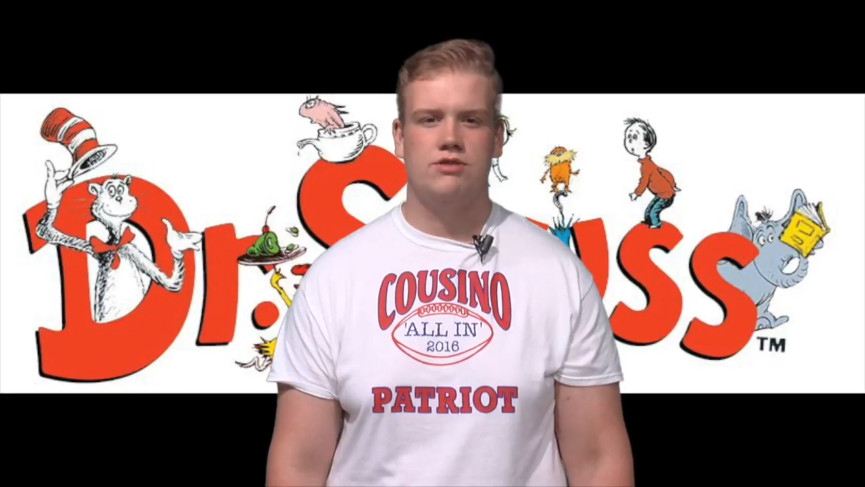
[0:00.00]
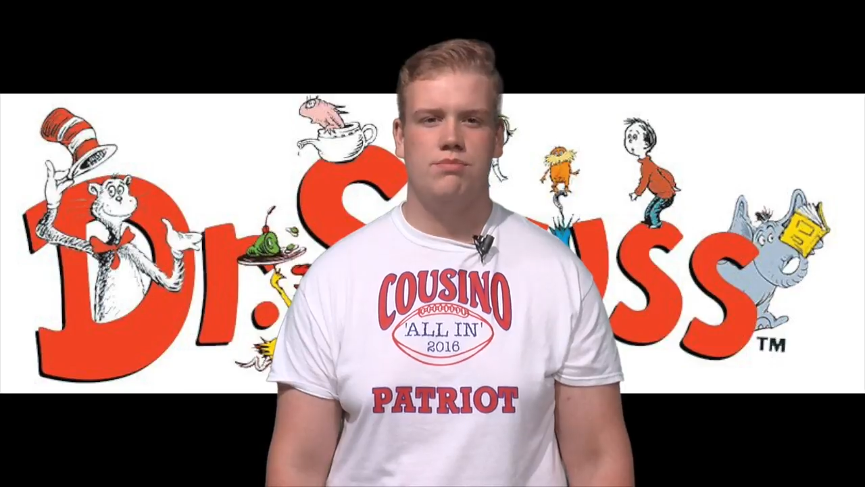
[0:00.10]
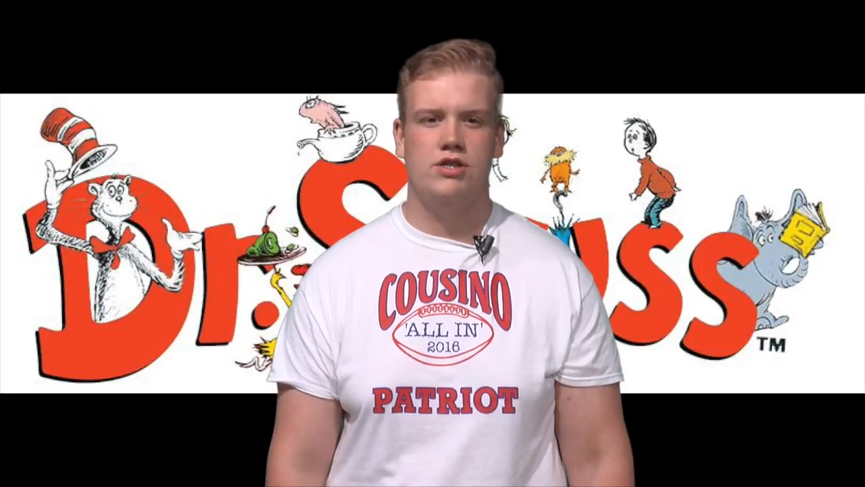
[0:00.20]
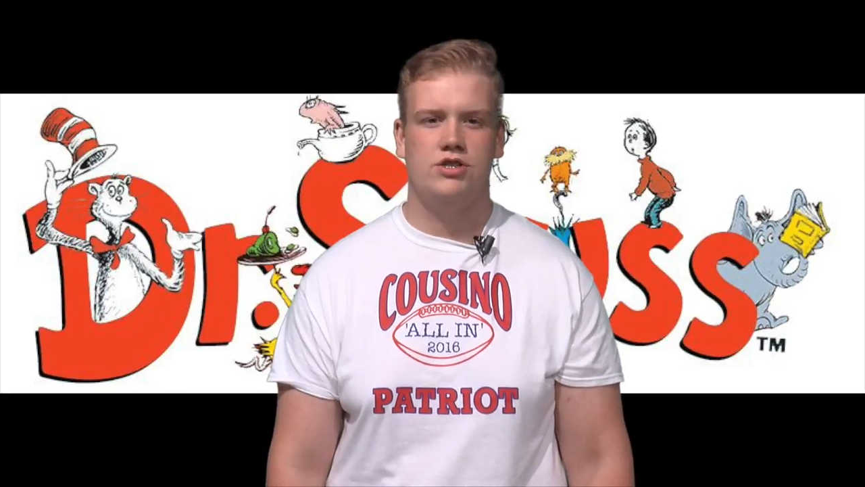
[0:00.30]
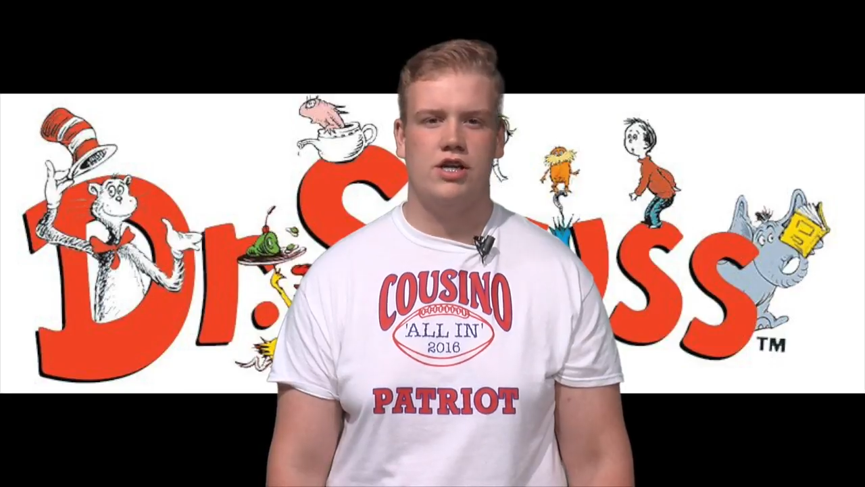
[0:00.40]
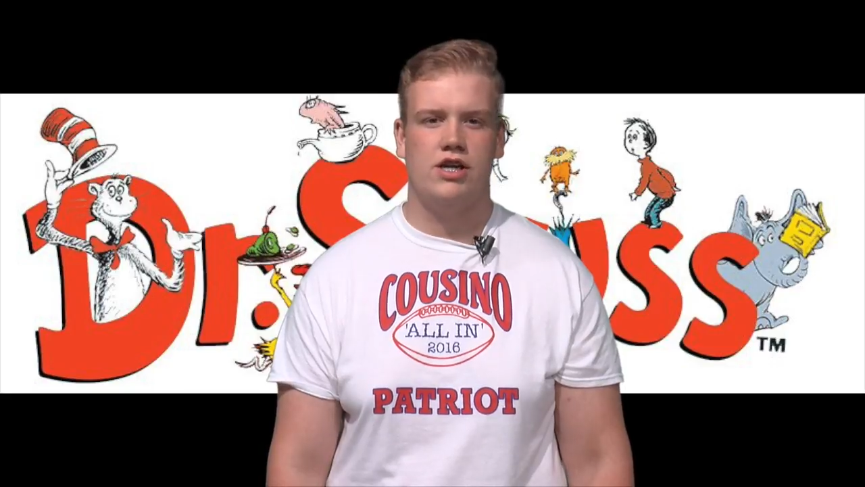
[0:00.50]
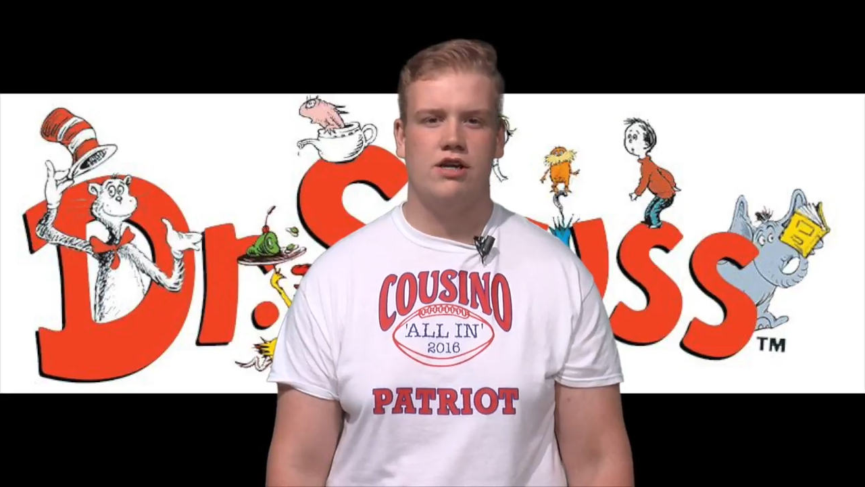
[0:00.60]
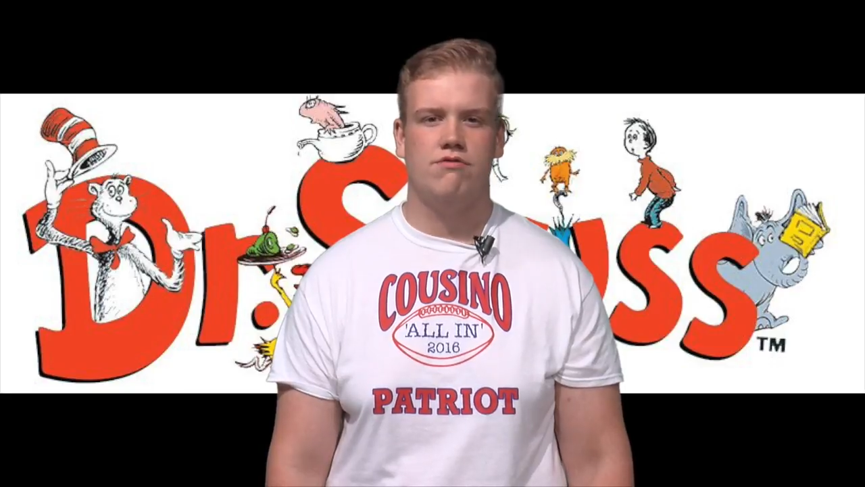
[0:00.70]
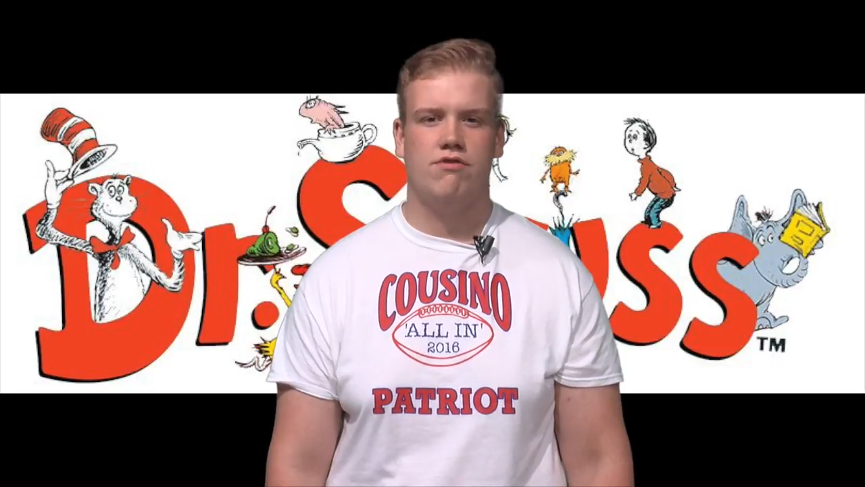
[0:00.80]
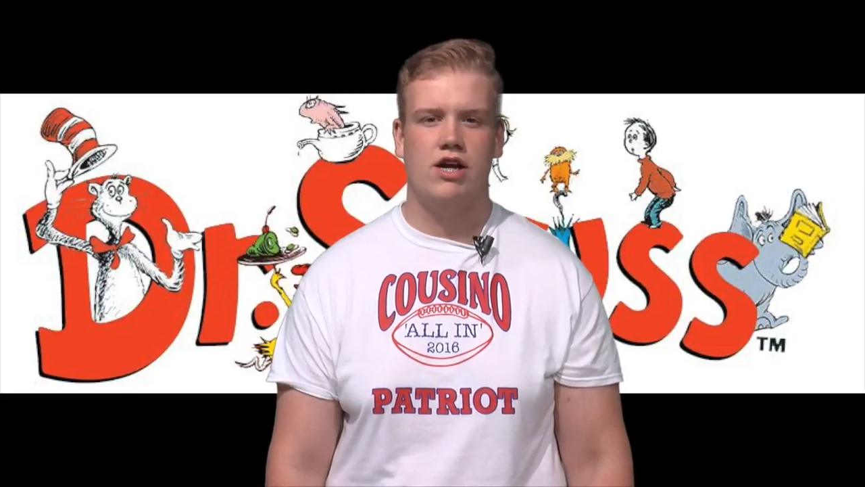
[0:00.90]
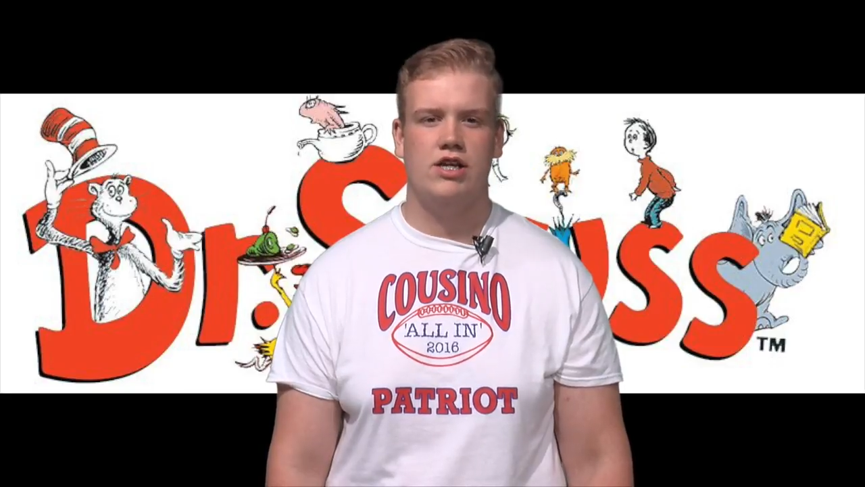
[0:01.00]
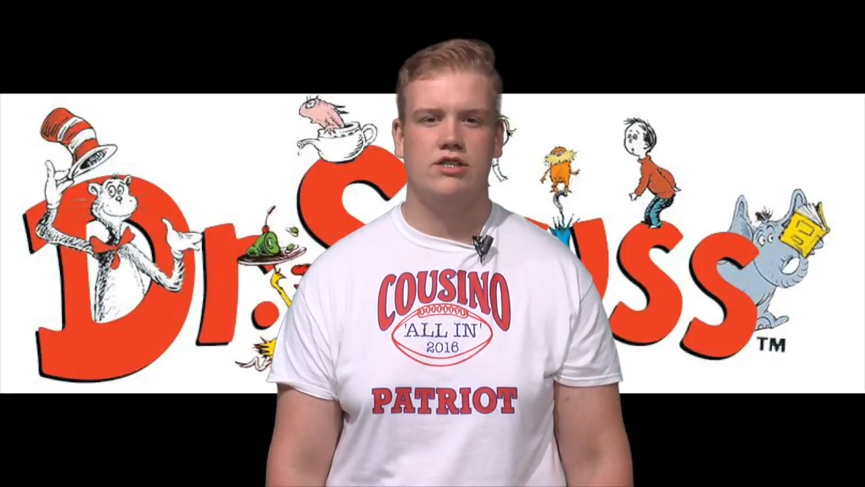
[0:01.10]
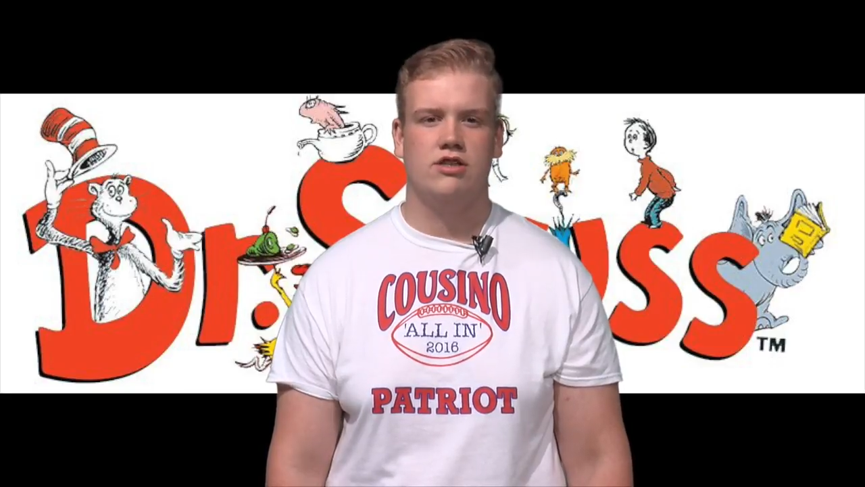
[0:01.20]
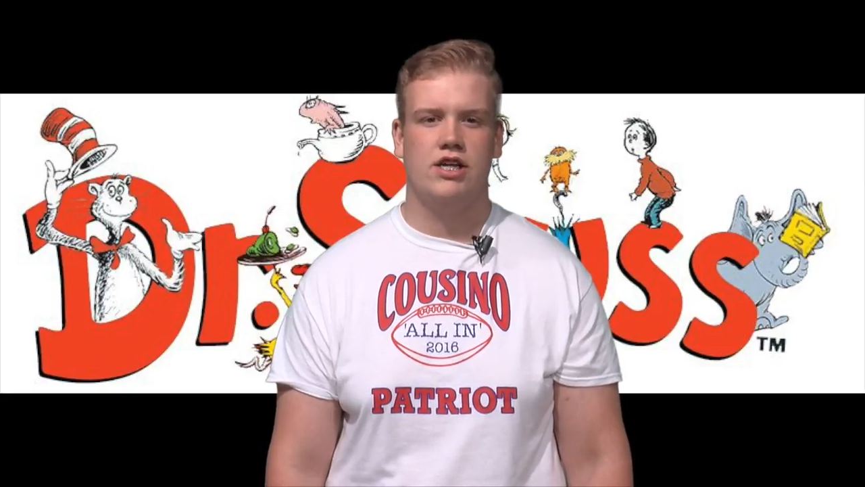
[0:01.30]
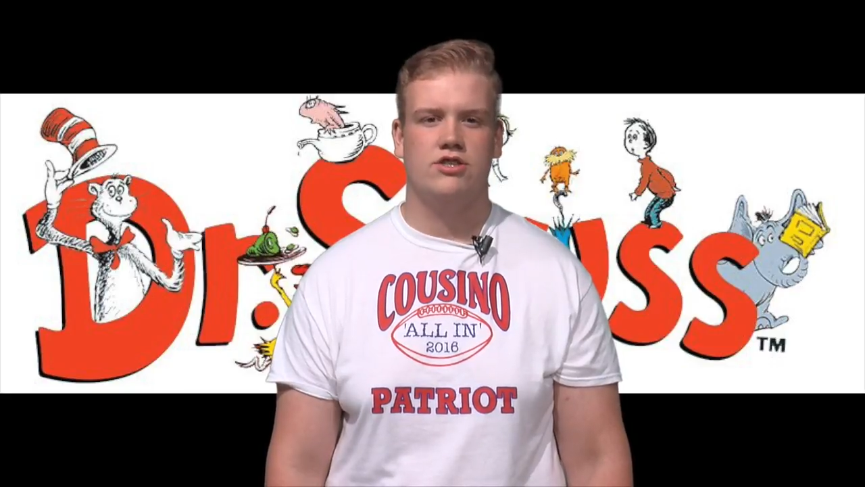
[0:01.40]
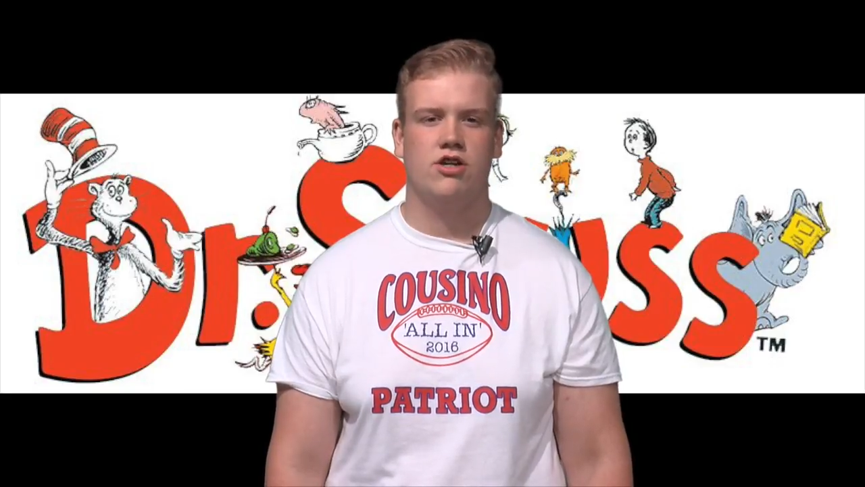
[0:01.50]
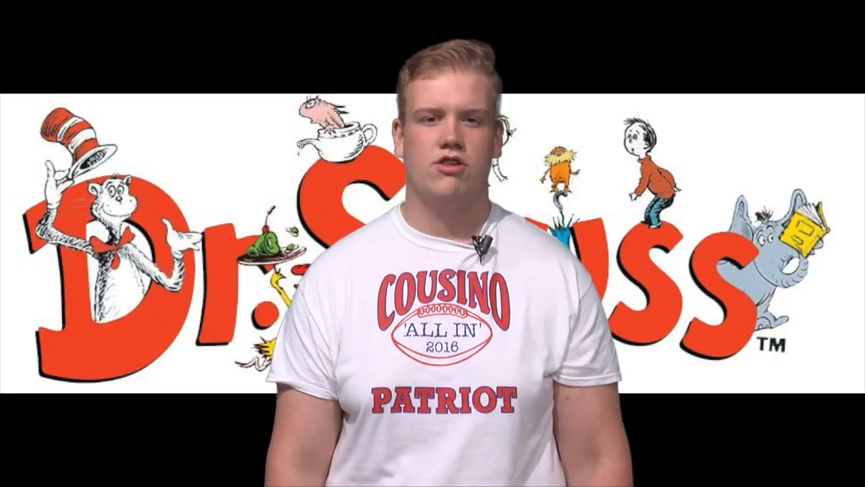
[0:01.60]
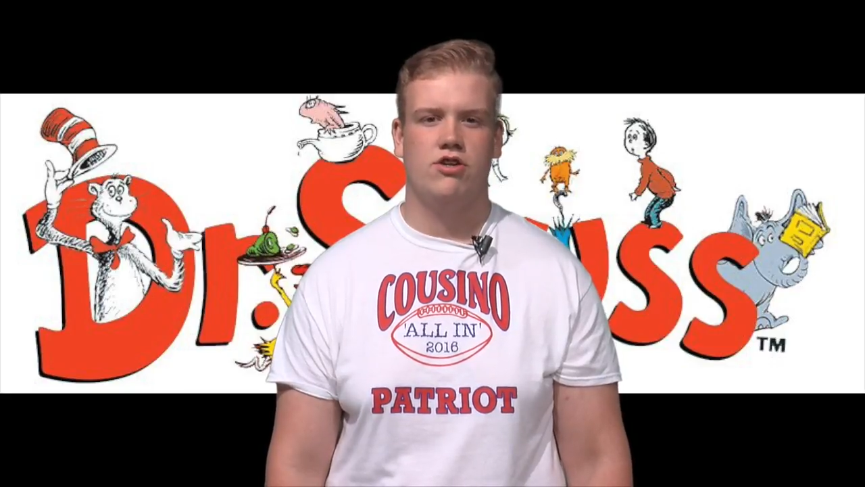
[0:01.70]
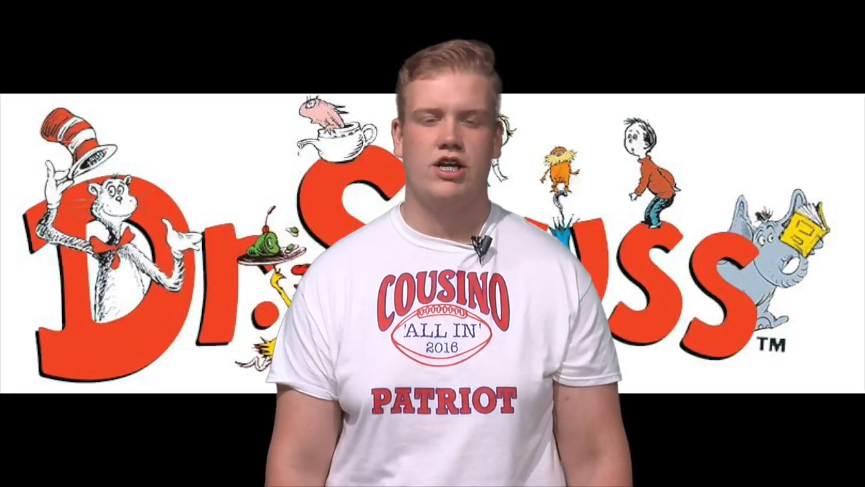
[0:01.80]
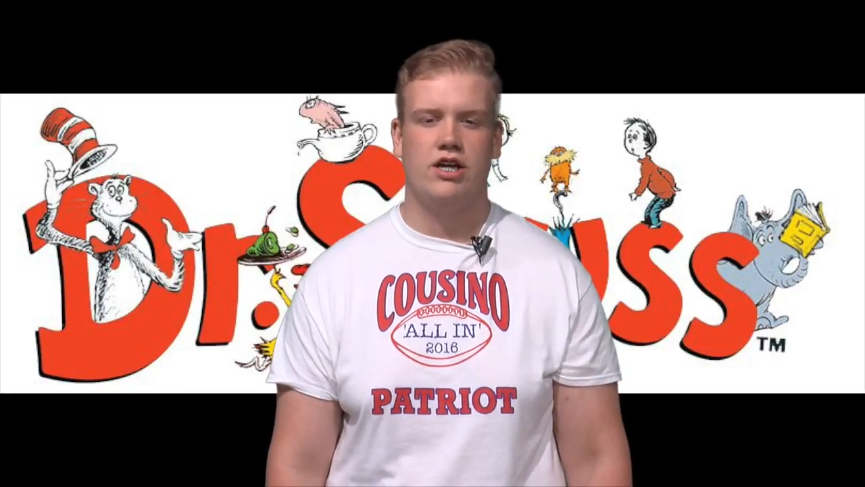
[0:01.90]
is Beach Day, and Friday is Class
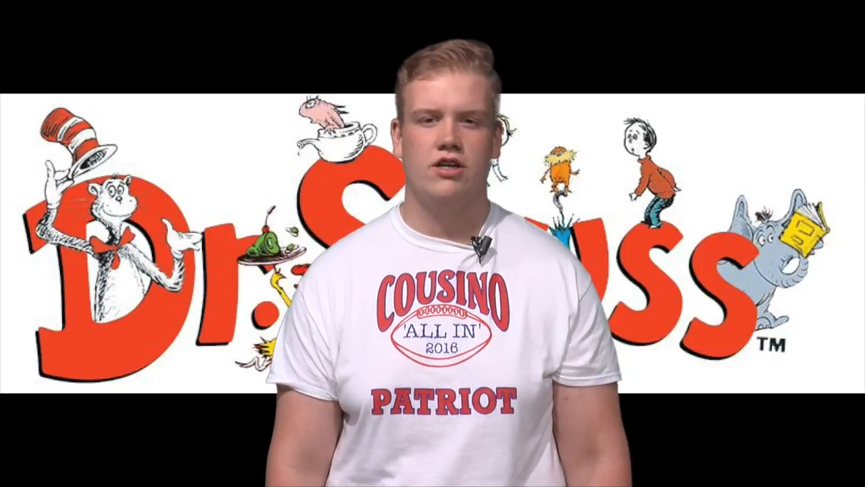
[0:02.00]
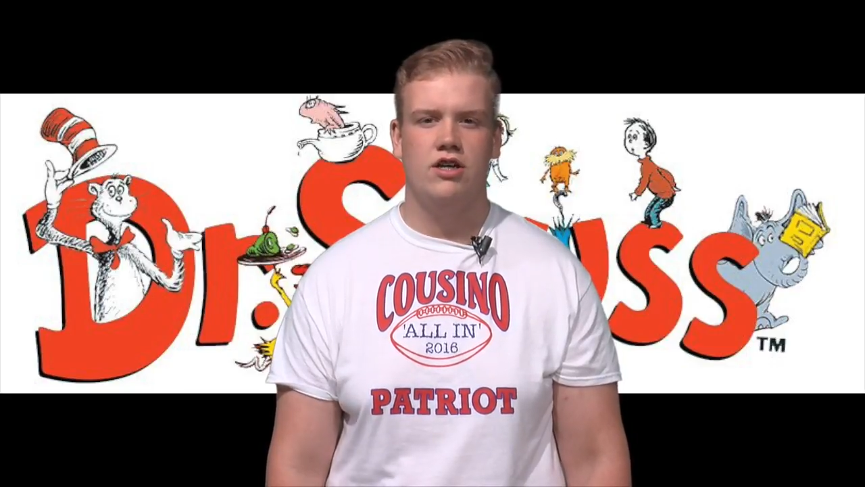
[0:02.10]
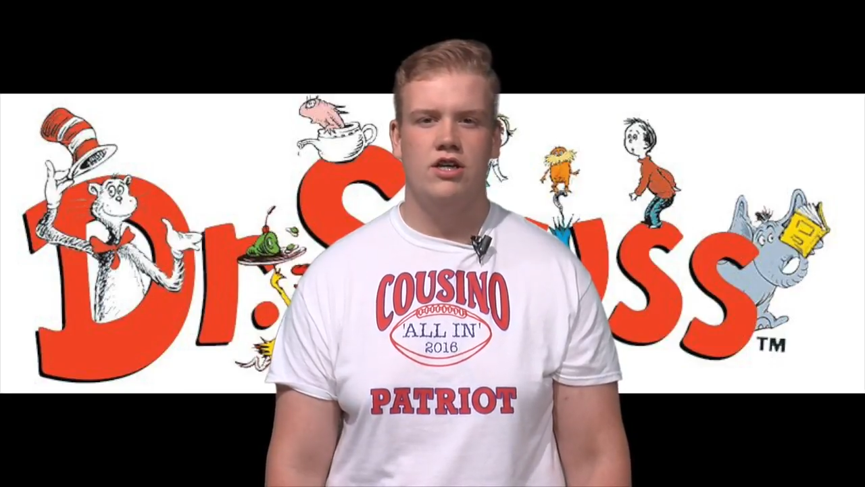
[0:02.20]
Color Day.